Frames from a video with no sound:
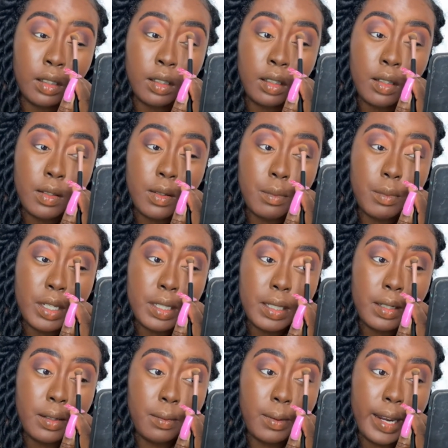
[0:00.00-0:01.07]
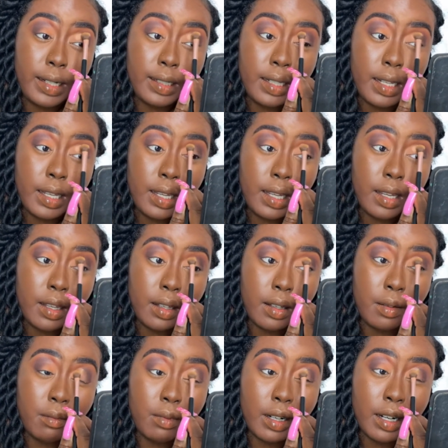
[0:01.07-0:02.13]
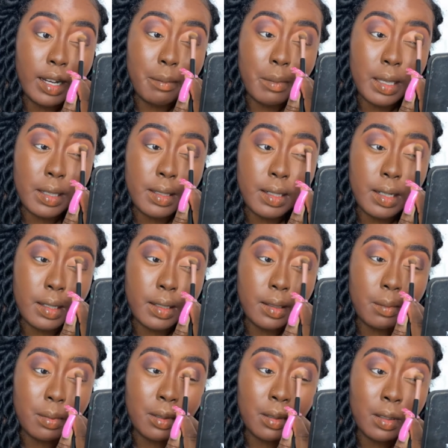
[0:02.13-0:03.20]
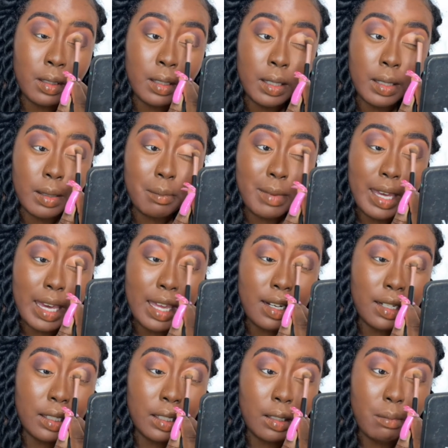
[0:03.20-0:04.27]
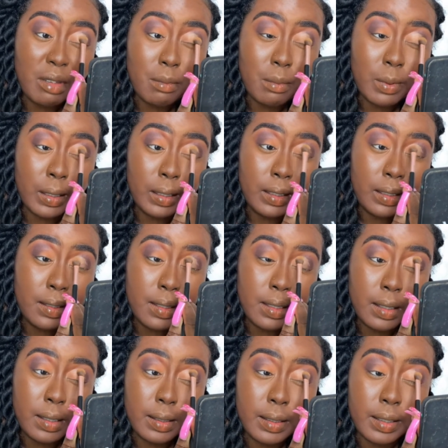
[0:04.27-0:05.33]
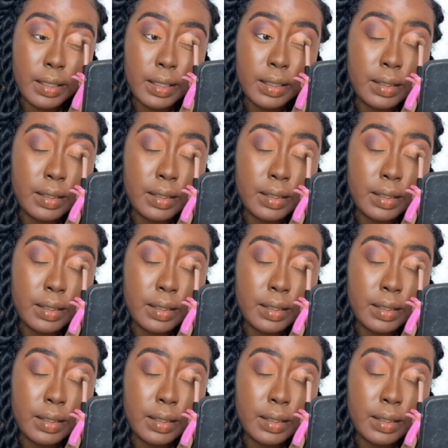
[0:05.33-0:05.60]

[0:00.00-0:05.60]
So I'm just correcting where I messed up, adding a little bit more concealer